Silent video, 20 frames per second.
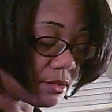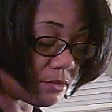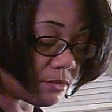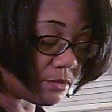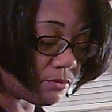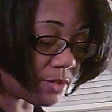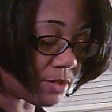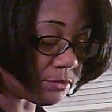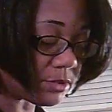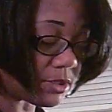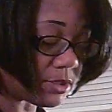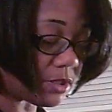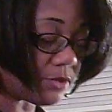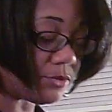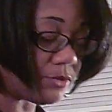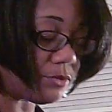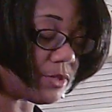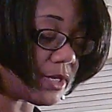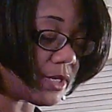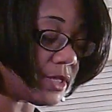I was telling
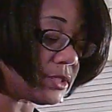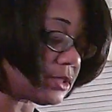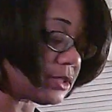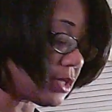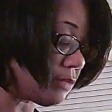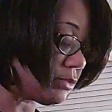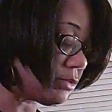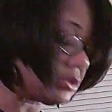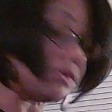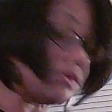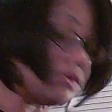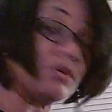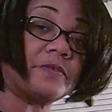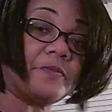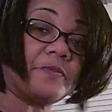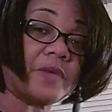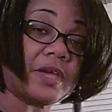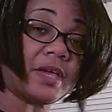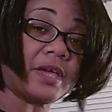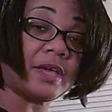you guys that I was on the
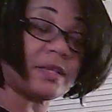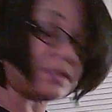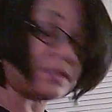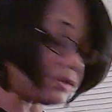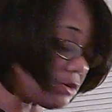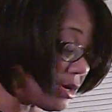fast.